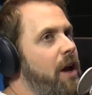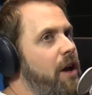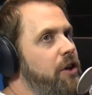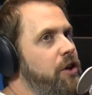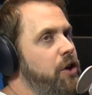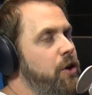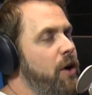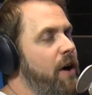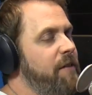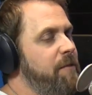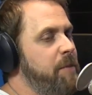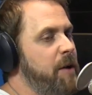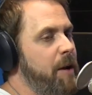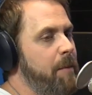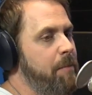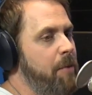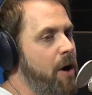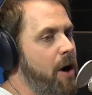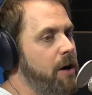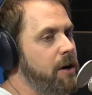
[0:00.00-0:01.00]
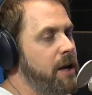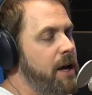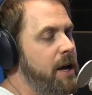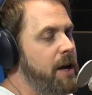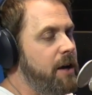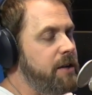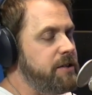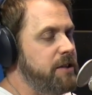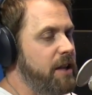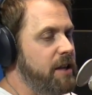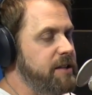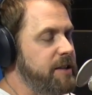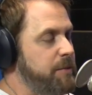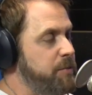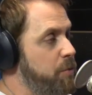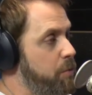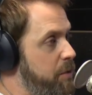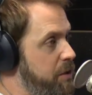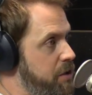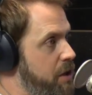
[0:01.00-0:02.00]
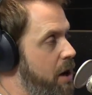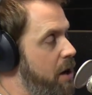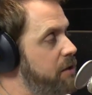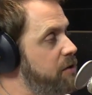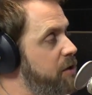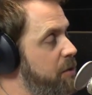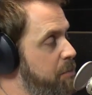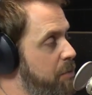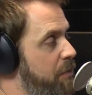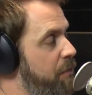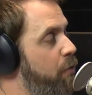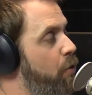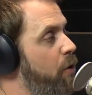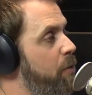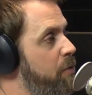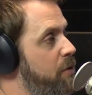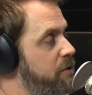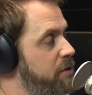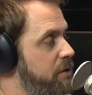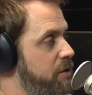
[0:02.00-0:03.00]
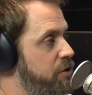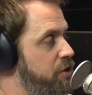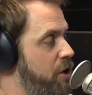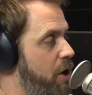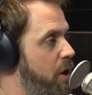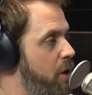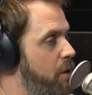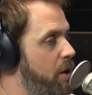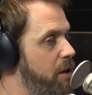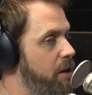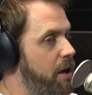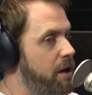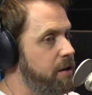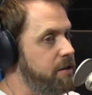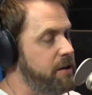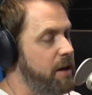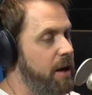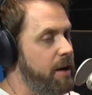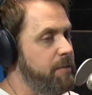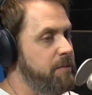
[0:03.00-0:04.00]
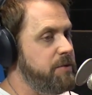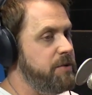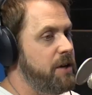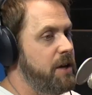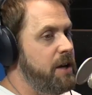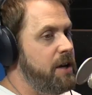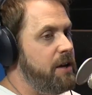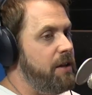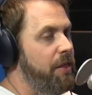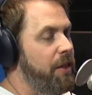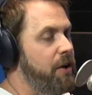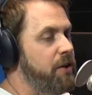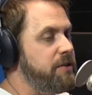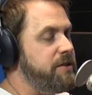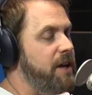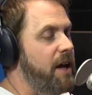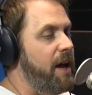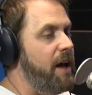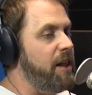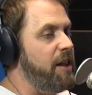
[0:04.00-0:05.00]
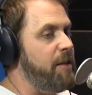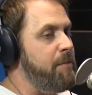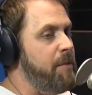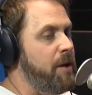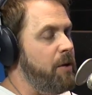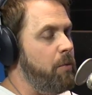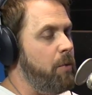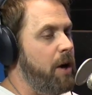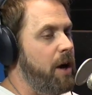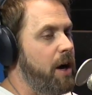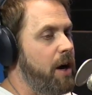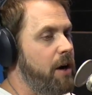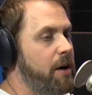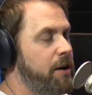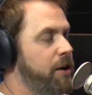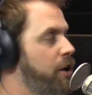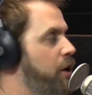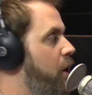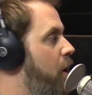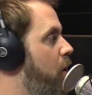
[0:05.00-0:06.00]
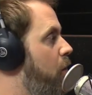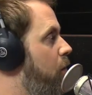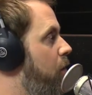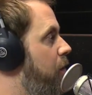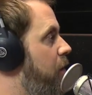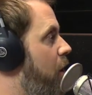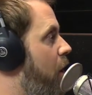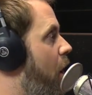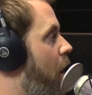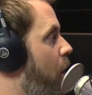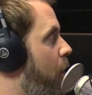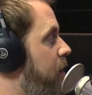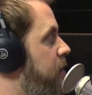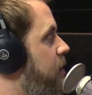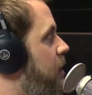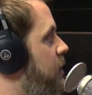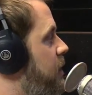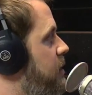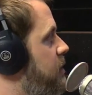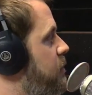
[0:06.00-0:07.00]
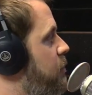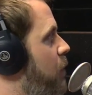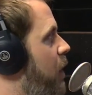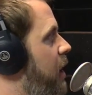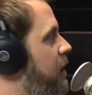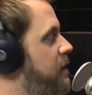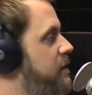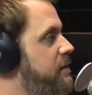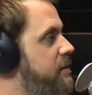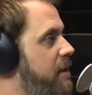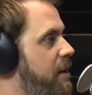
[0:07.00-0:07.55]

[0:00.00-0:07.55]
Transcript: you have been a part because a lot of times when we talk to performers on the show, a lot of times there's that element where you know they're always this is great. This is at